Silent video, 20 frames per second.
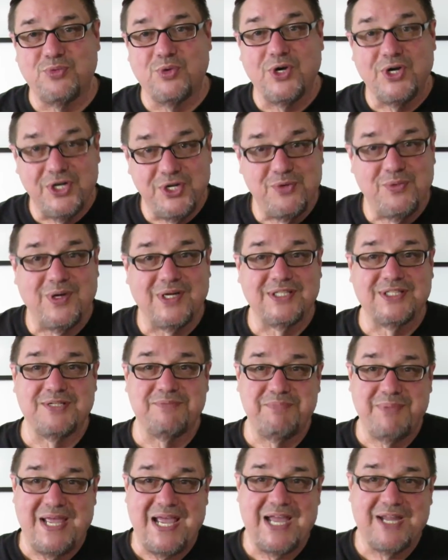where do you want
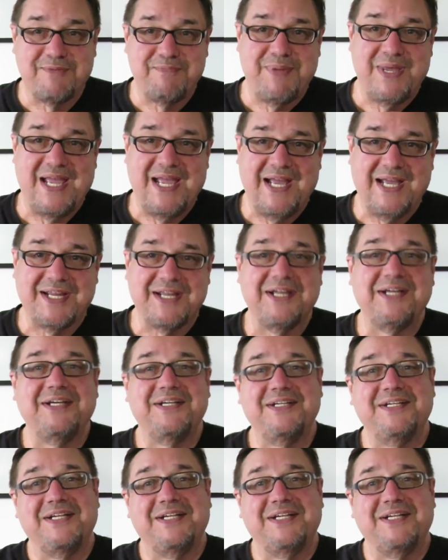the backpack?